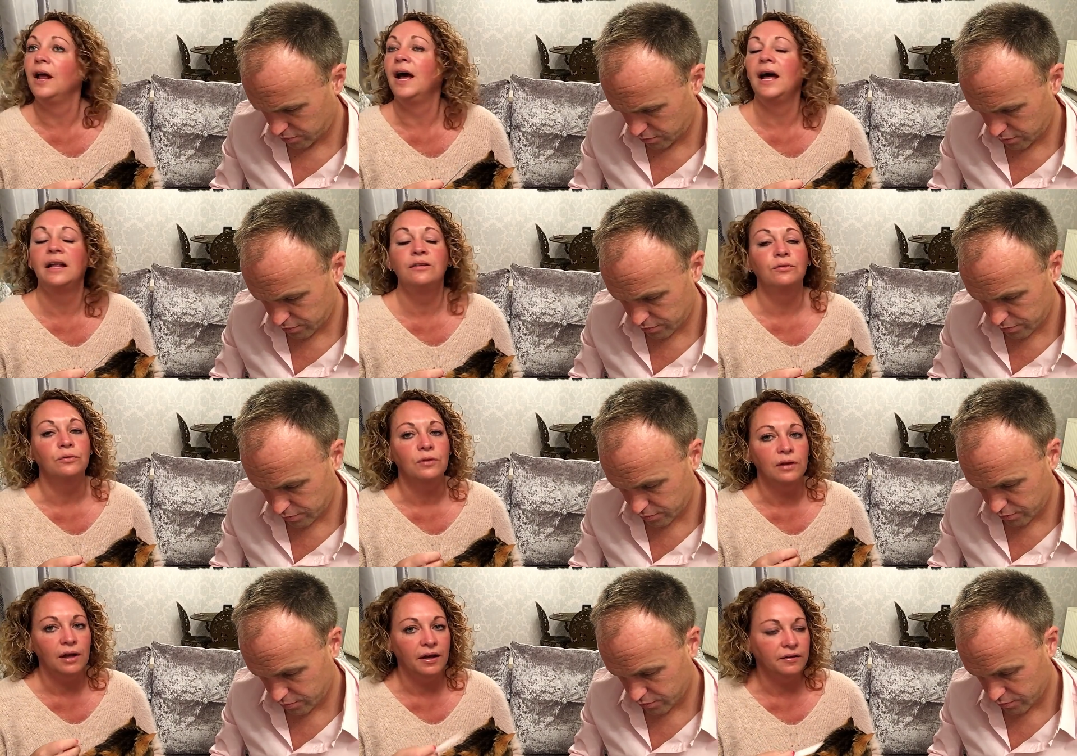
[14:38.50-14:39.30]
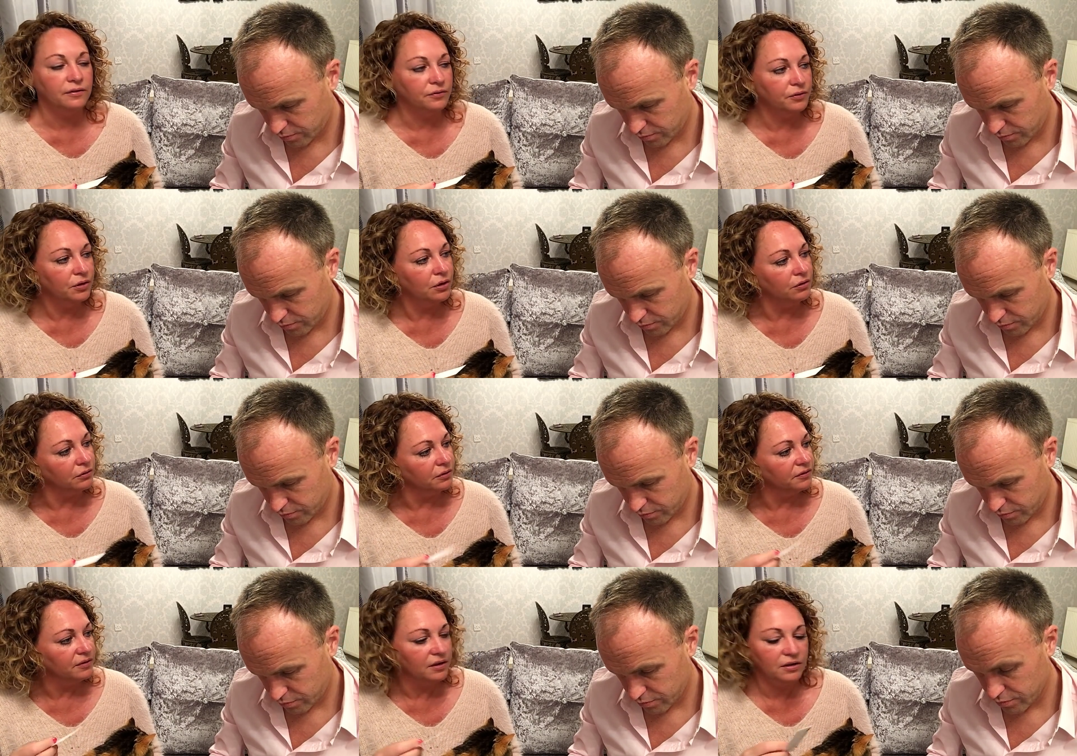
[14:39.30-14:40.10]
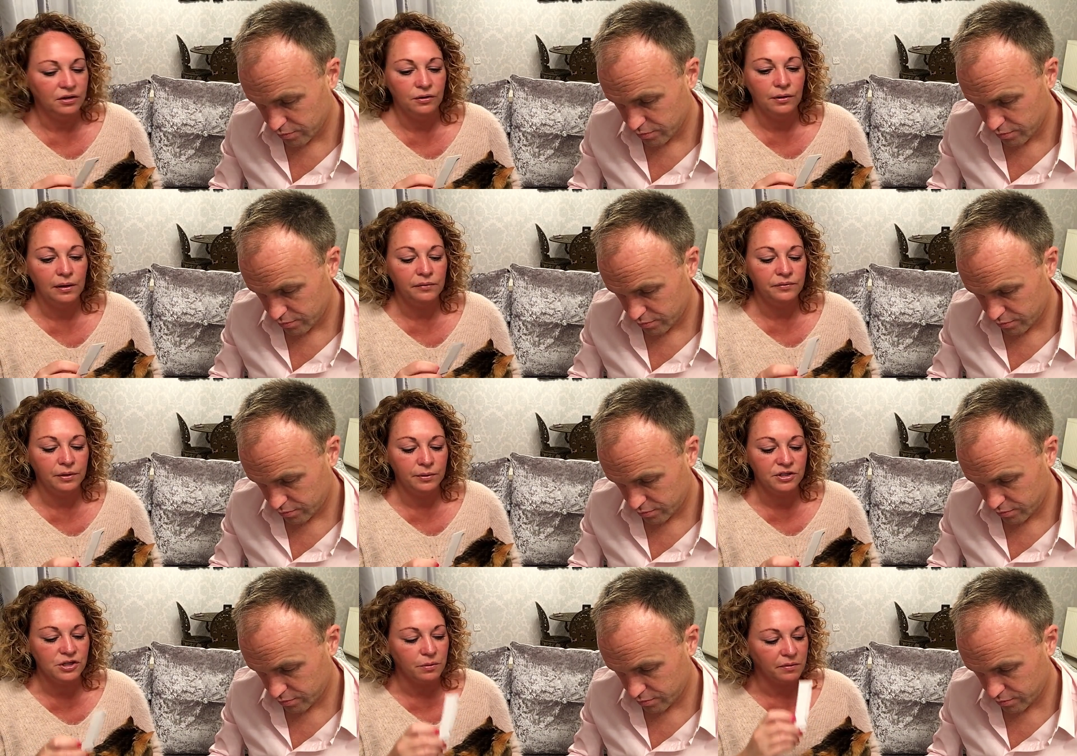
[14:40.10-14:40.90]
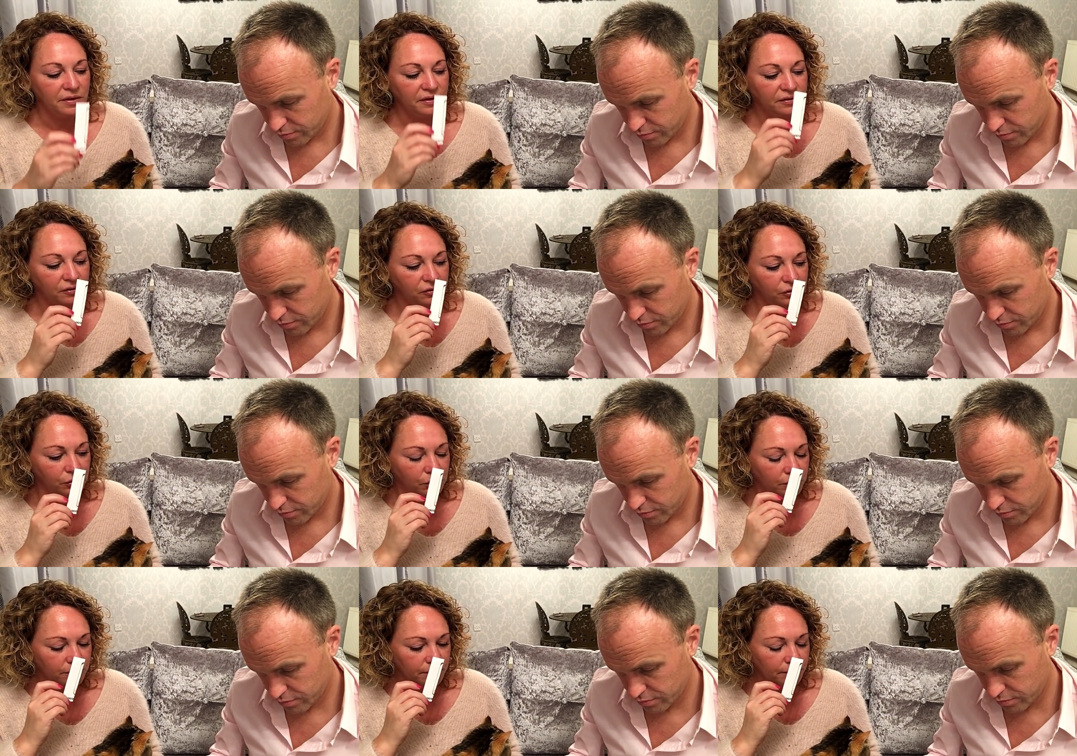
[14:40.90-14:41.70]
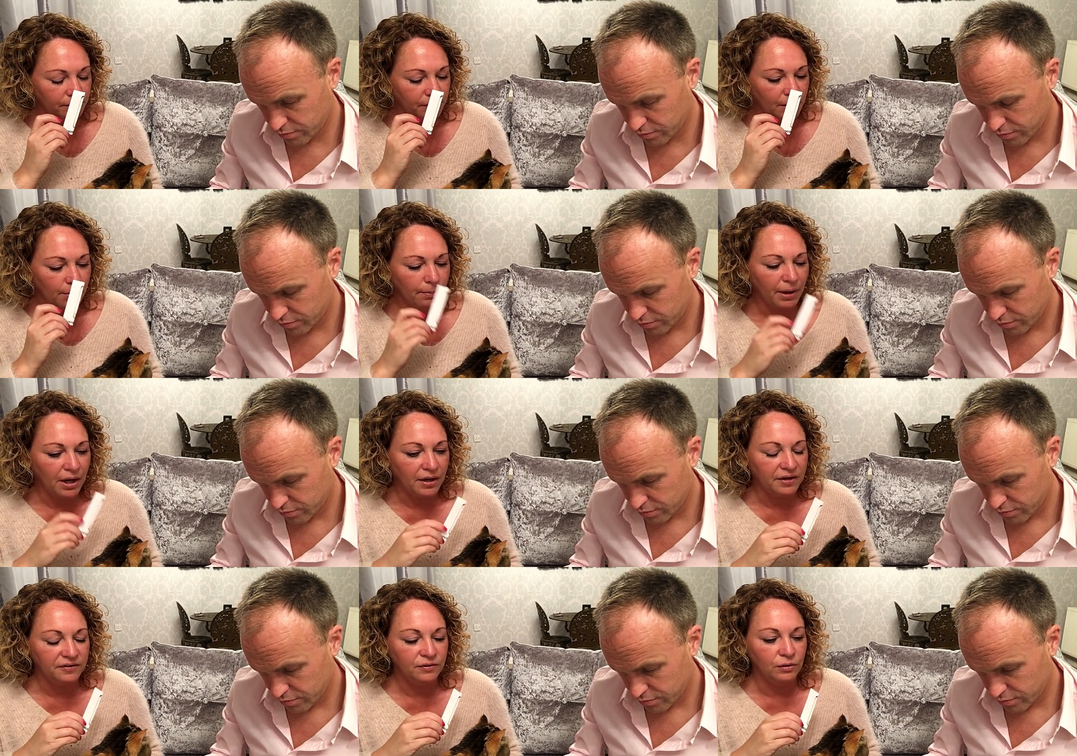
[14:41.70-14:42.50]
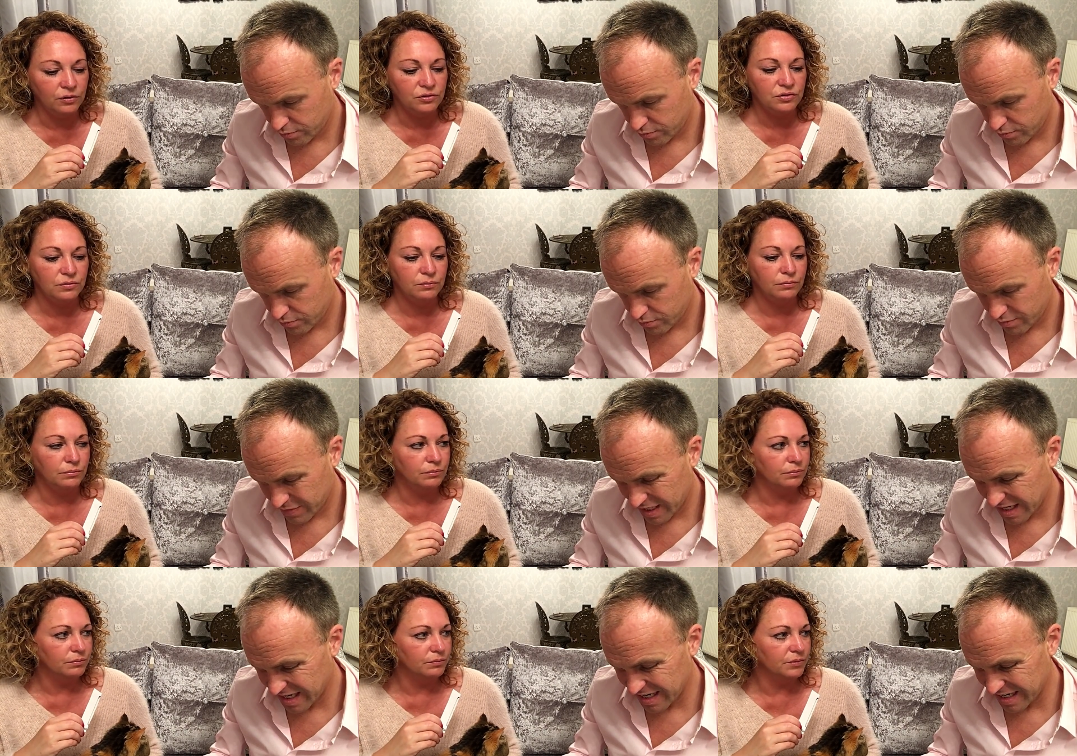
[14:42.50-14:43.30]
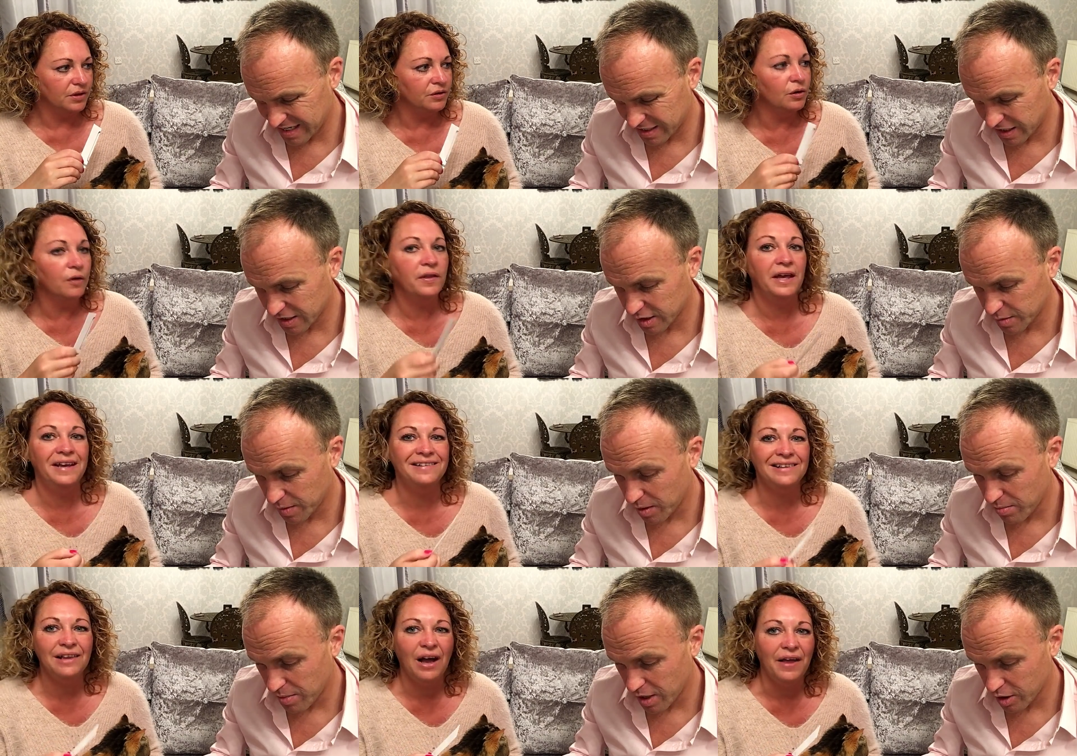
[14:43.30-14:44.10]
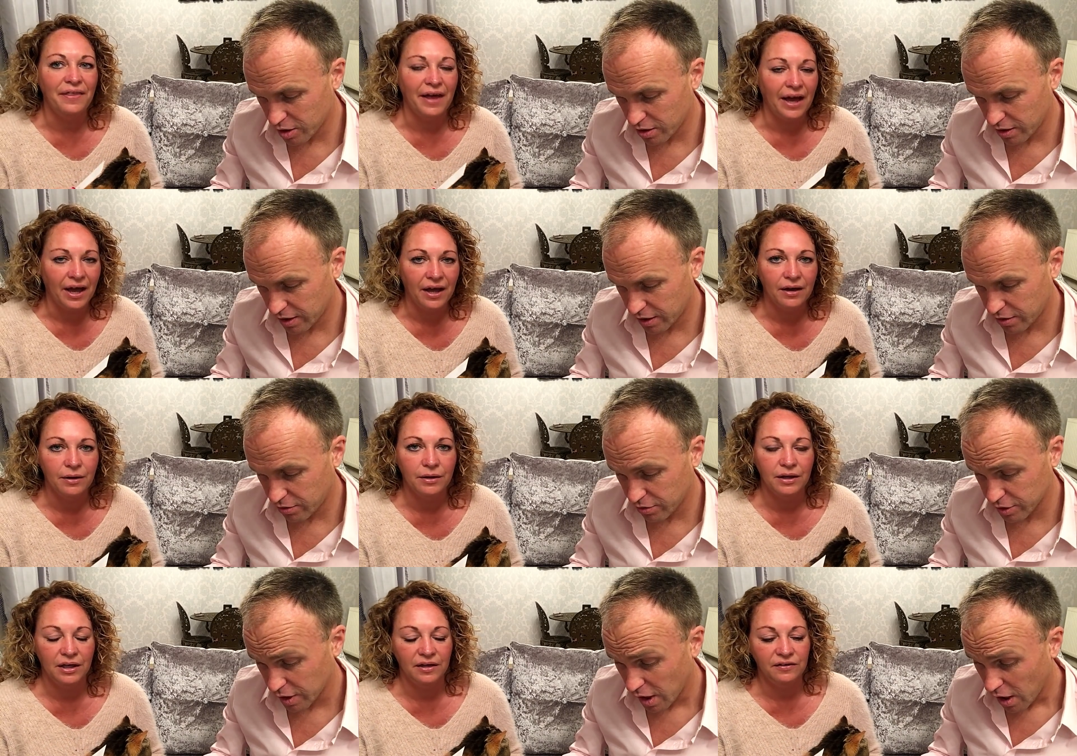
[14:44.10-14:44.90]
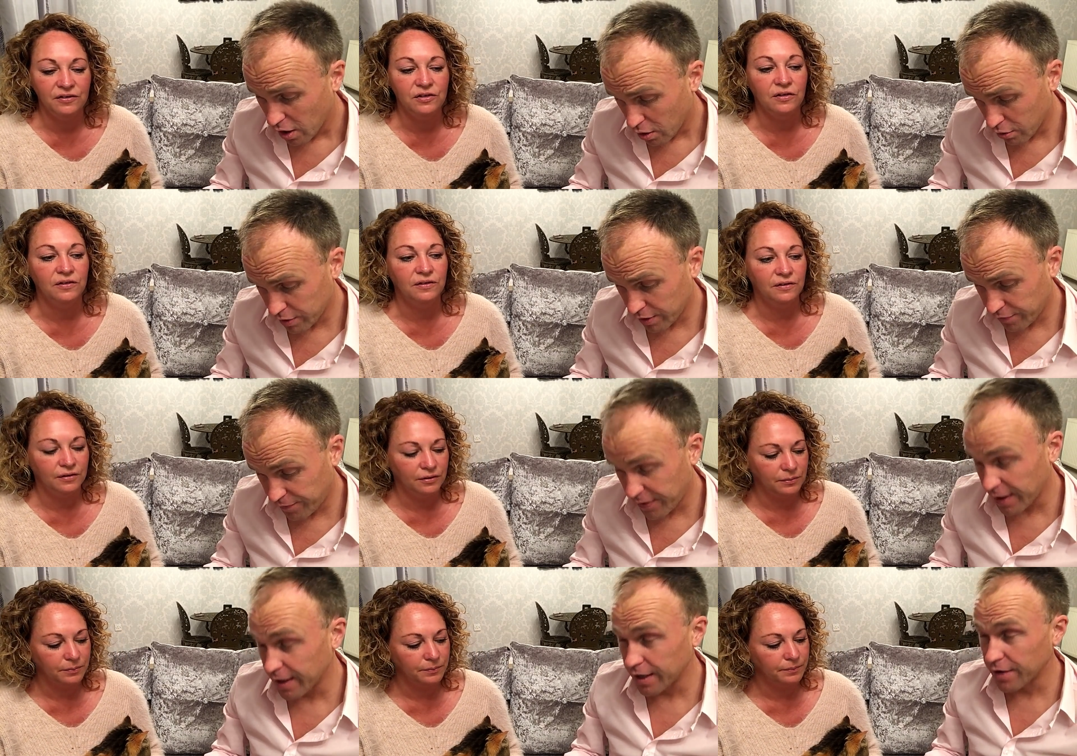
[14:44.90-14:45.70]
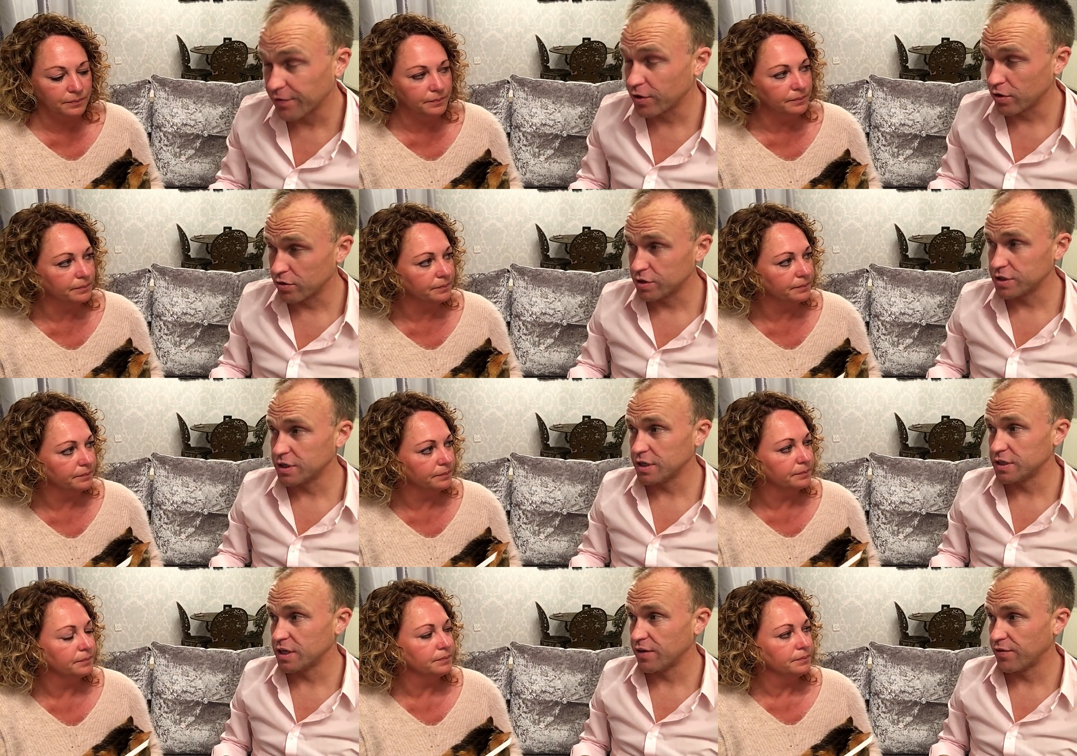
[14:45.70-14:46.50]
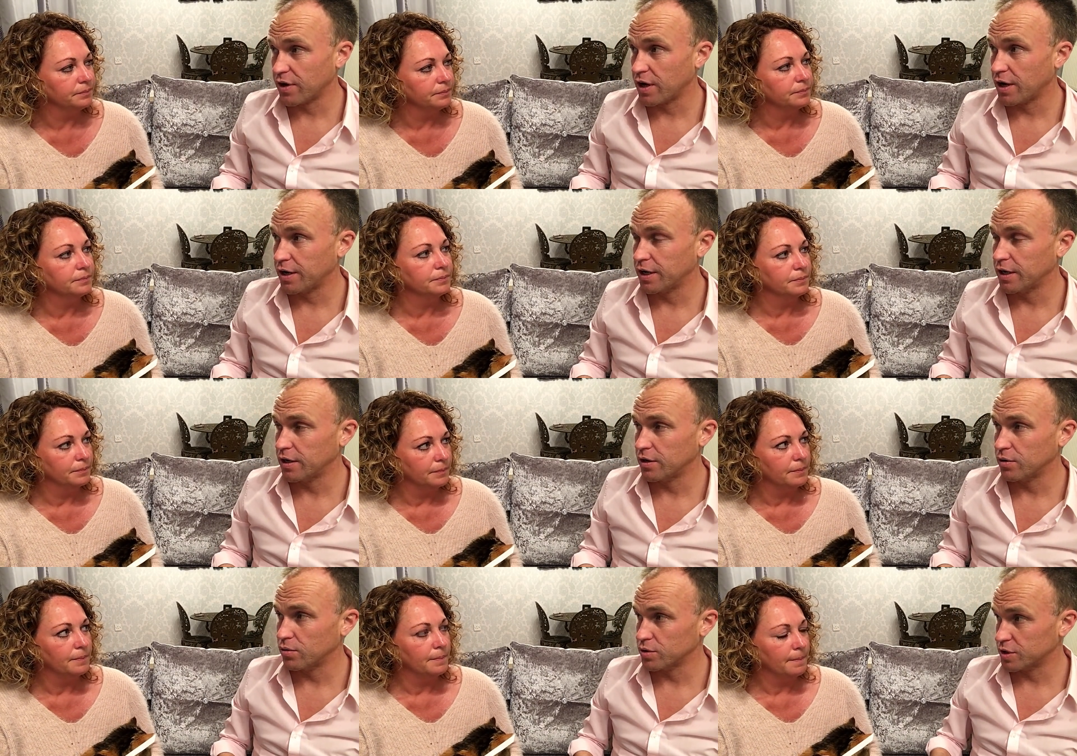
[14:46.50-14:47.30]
Speaker 1: handle the likes of Kuros, then you have no issue with this at all.
Speaker 2: Mm-hmm.
Speaker 1: But it's not...
Speaker 2: It not doesn't that smell much like, like Kuros. It's just... Although, funnily enough, Kuros does have a honey or